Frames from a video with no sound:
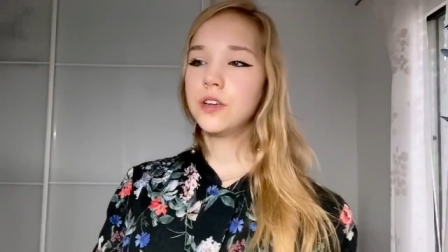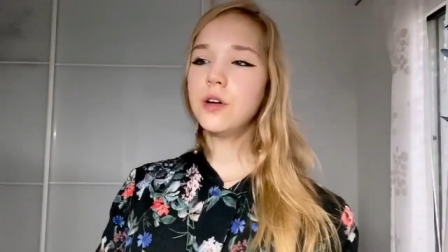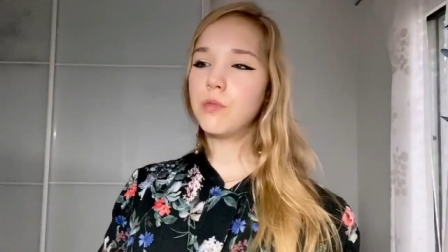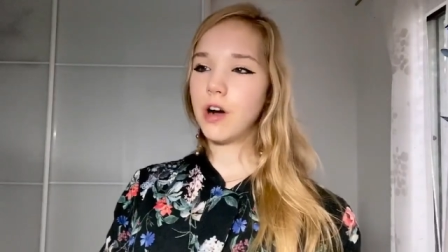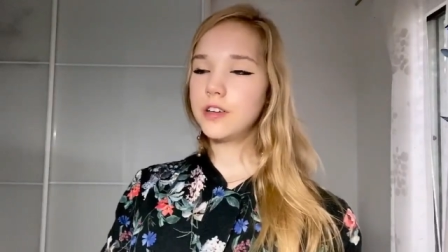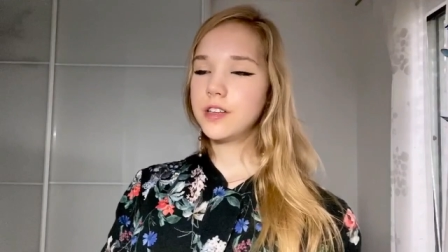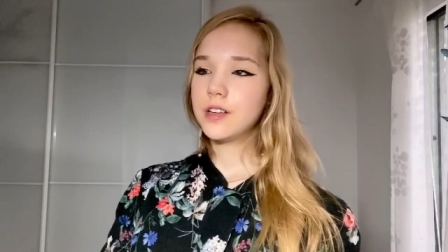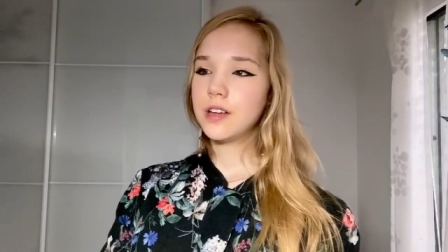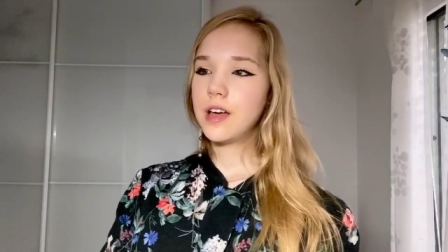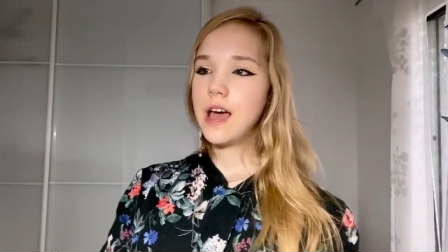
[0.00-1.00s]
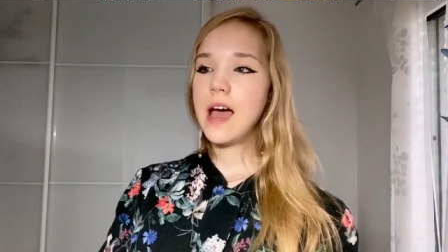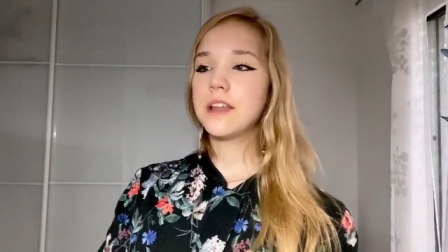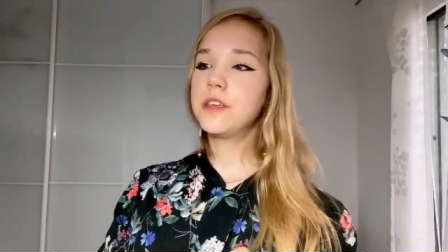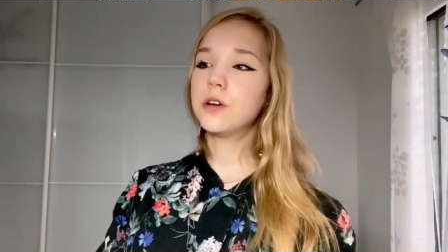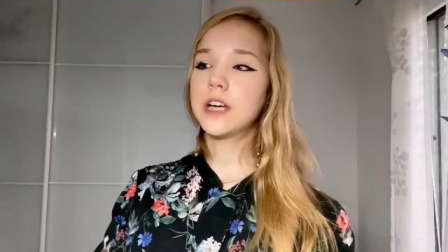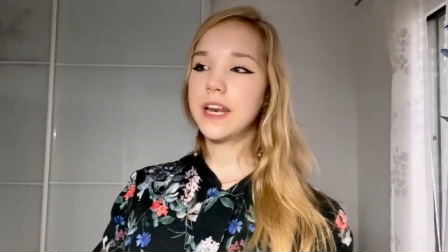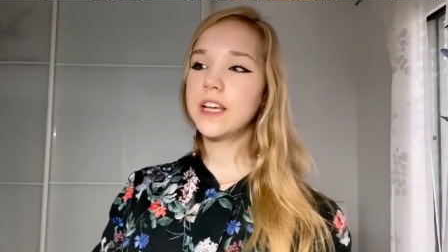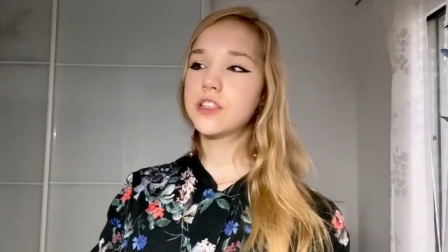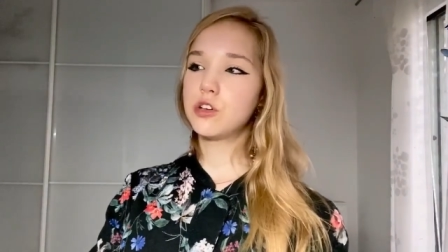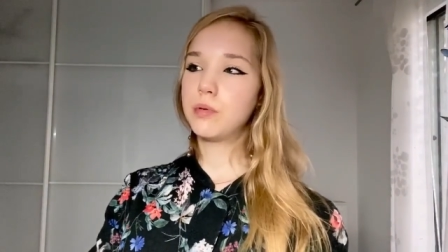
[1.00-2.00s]
You know what? At the
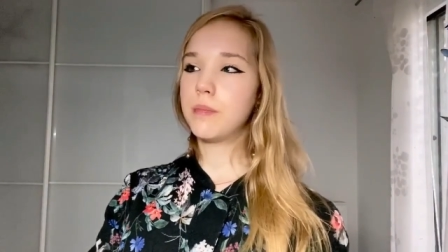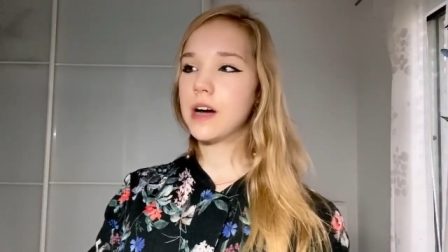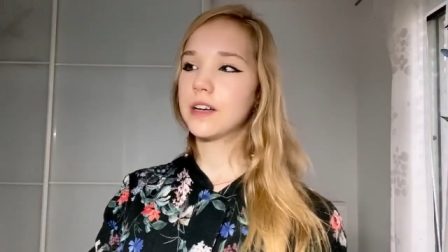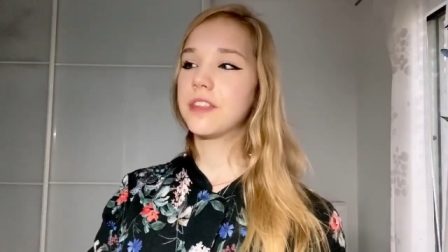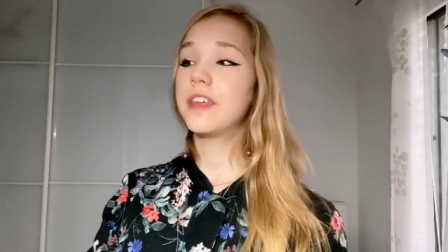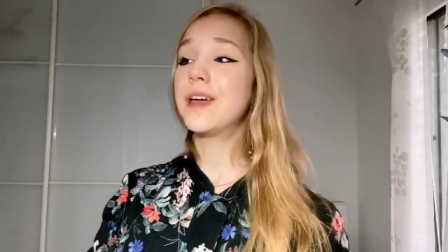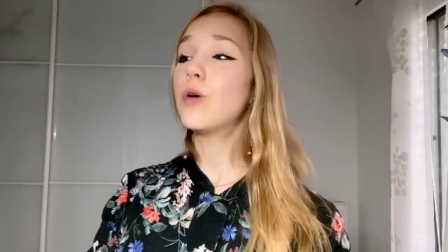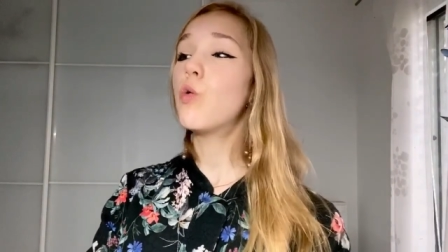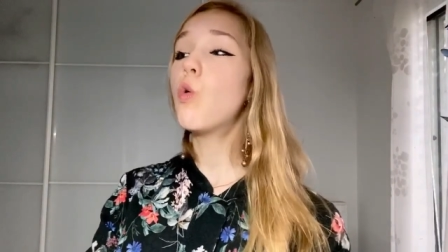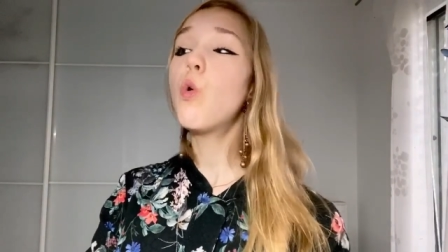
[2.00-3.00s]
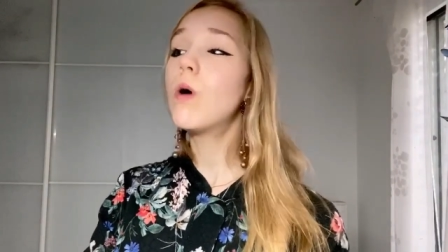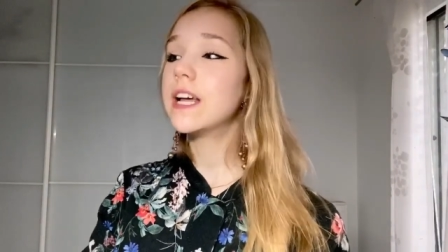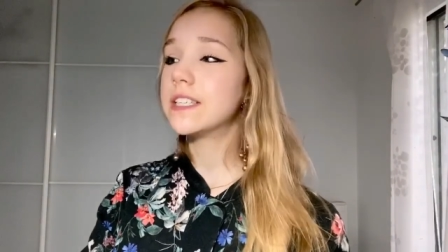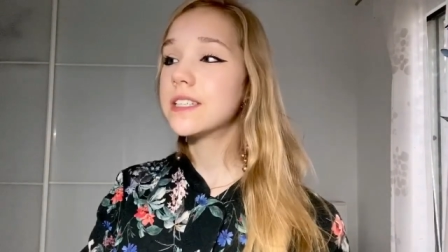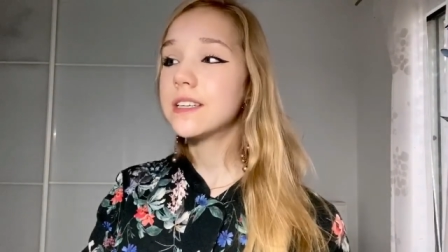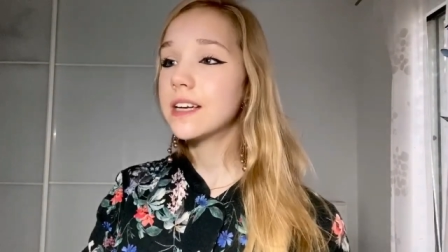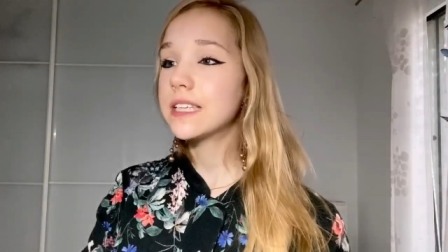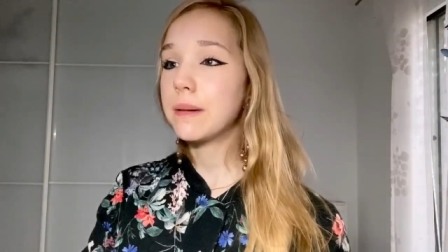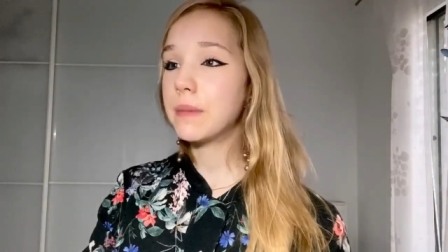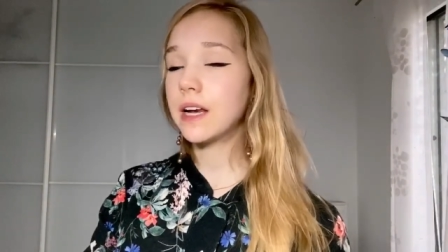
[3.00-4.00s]
organic supermarket, they always
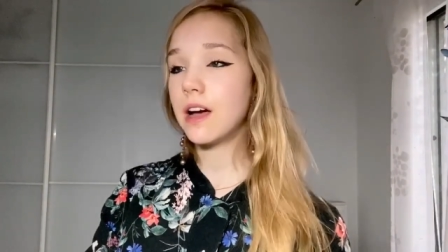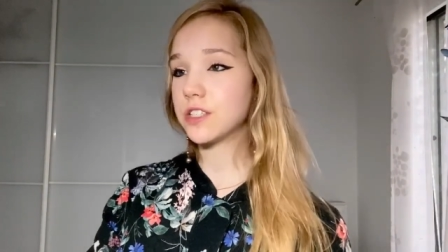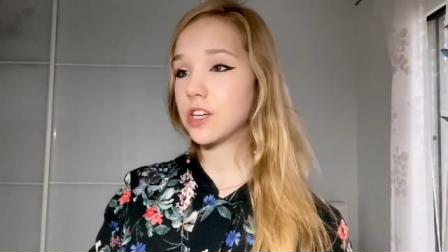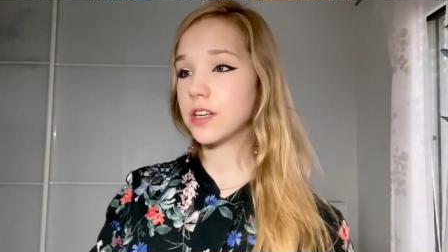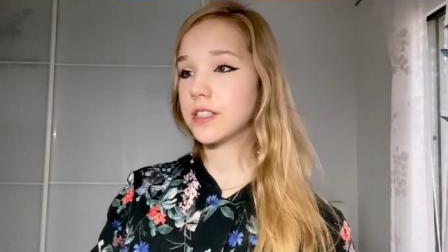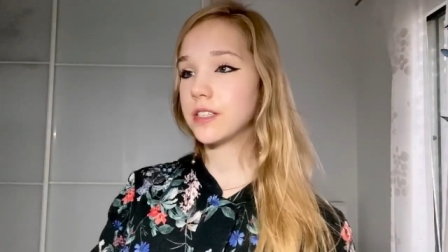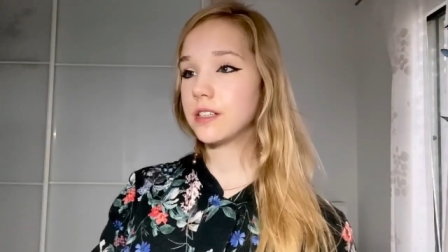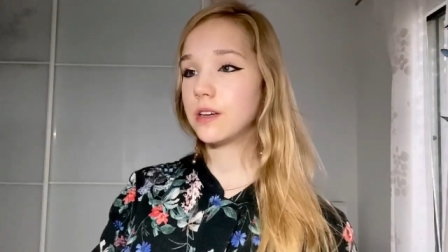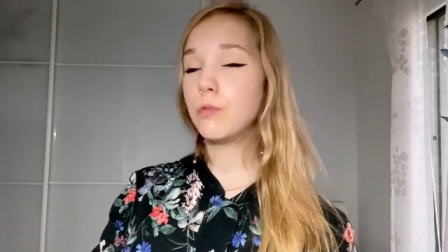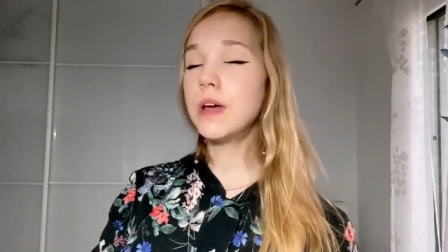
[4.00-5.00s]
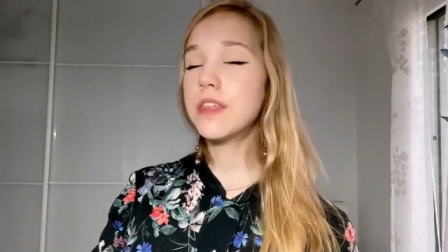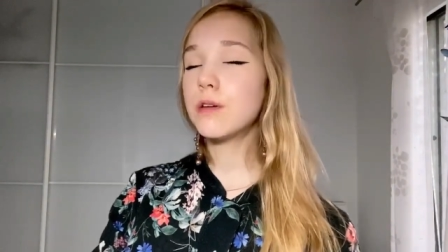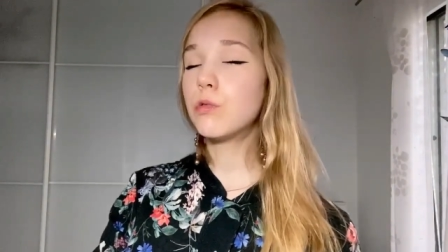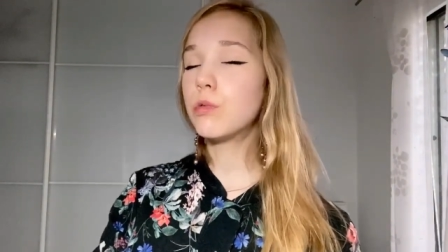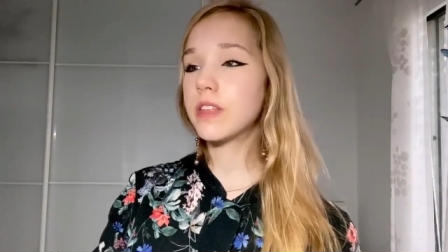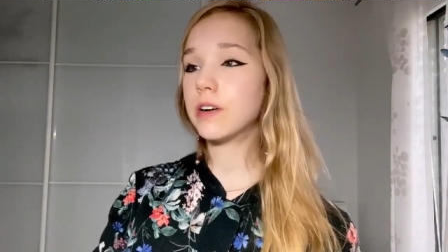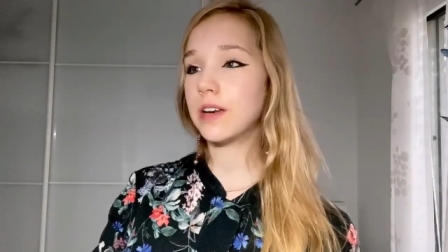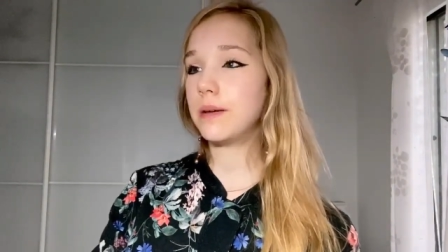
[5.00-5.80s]
accept my glass jars, with or without